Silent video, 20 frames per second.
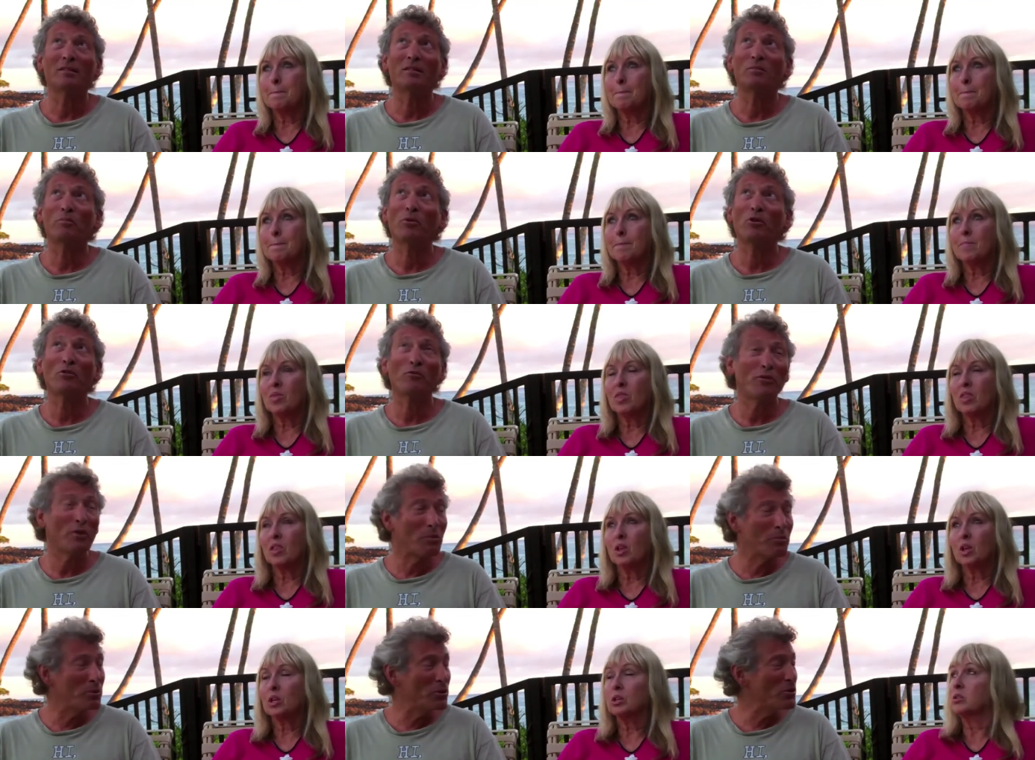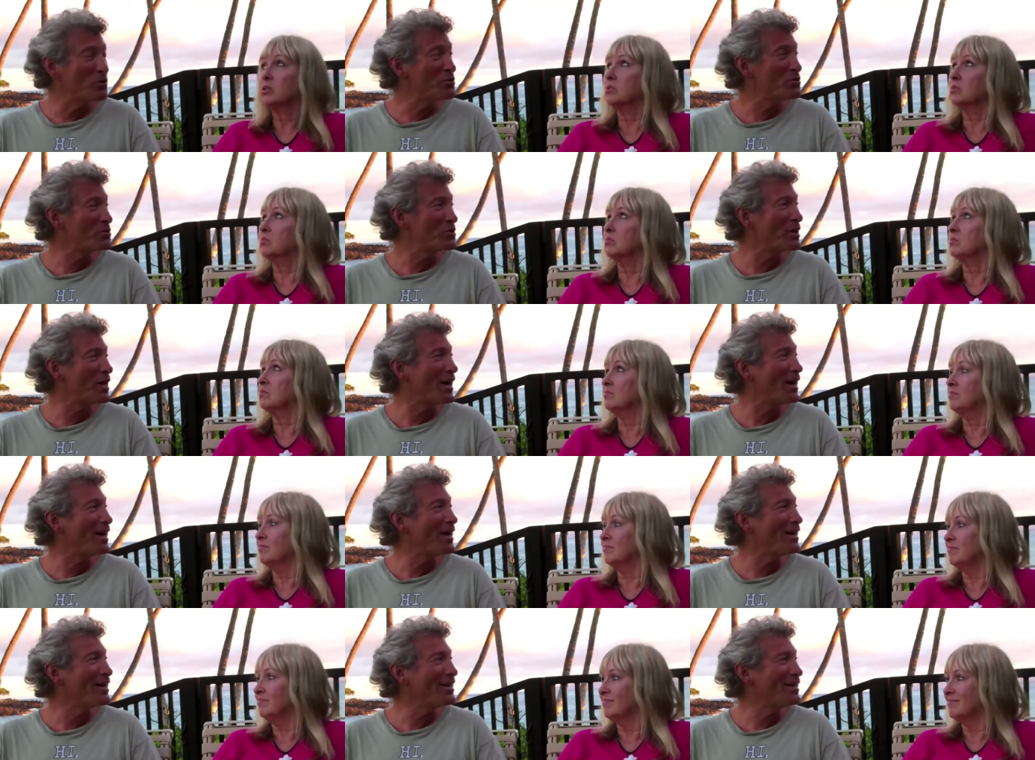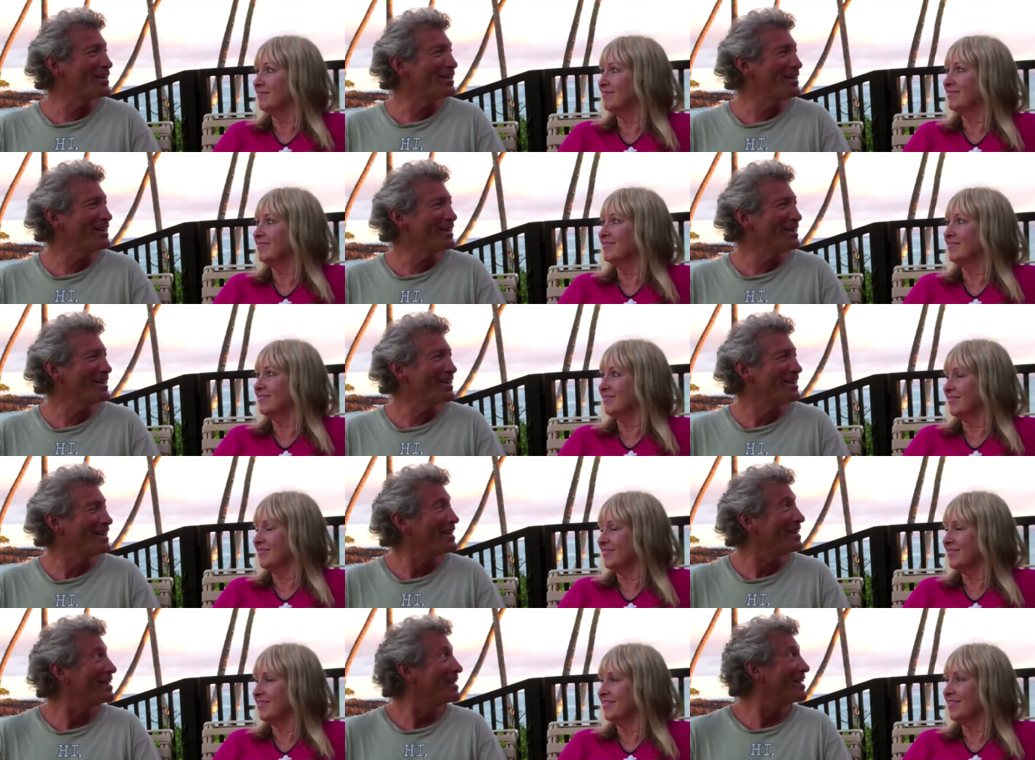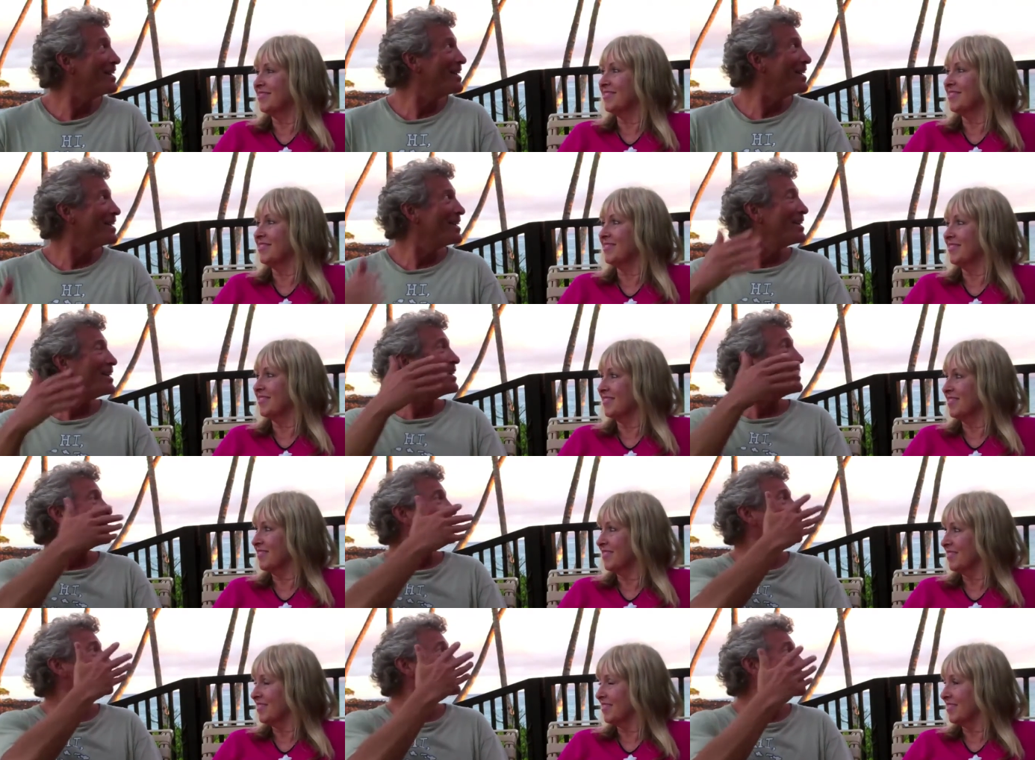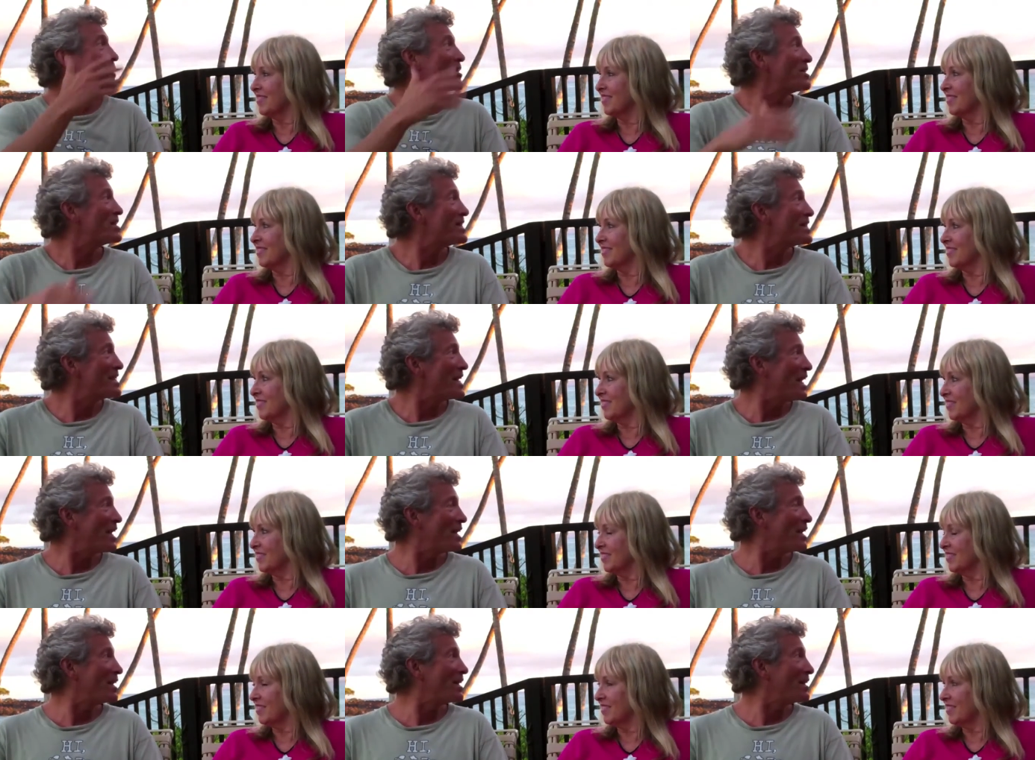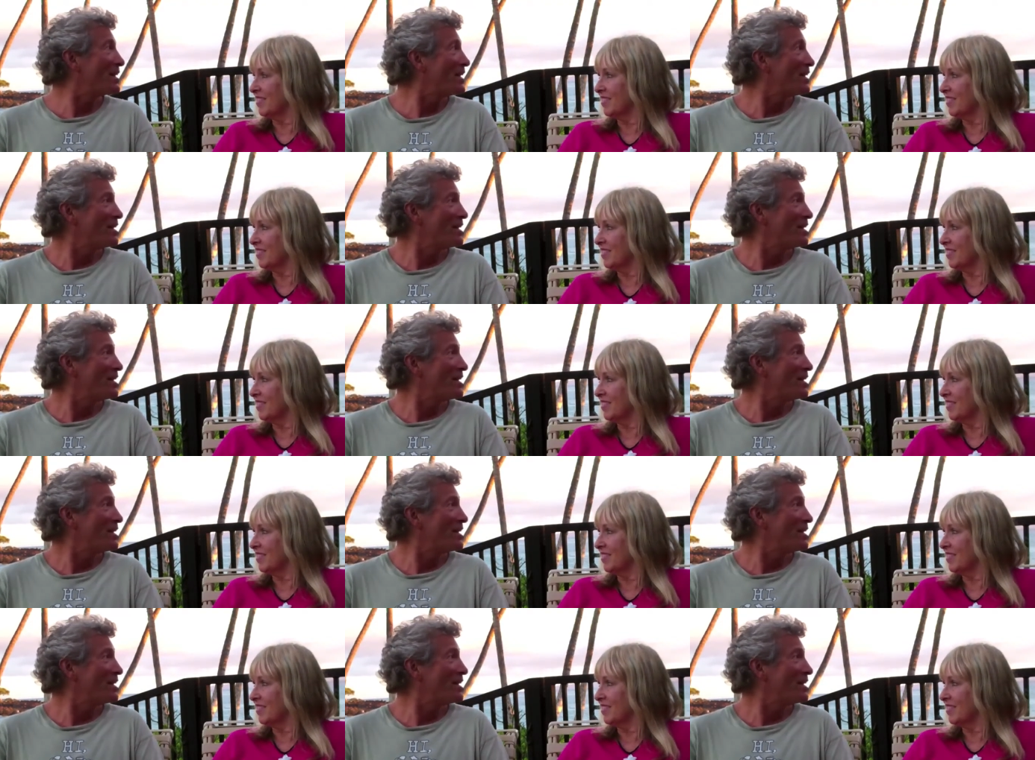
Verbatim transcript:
Speaker 1: perfect blue sky, sun setting,